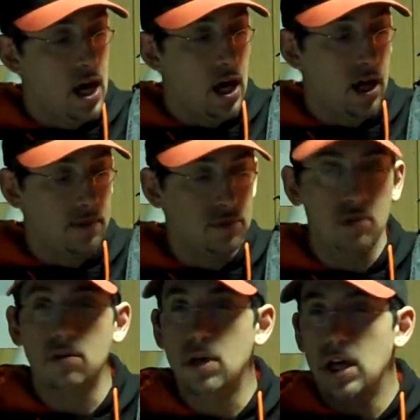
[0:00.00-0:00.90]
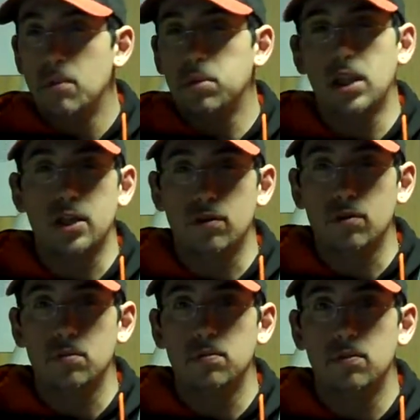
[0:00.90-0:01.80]
um, so plenty of
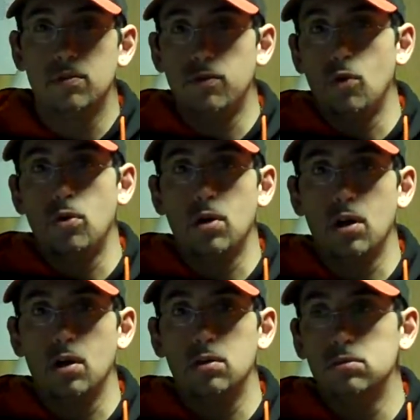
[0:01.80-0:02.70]
room for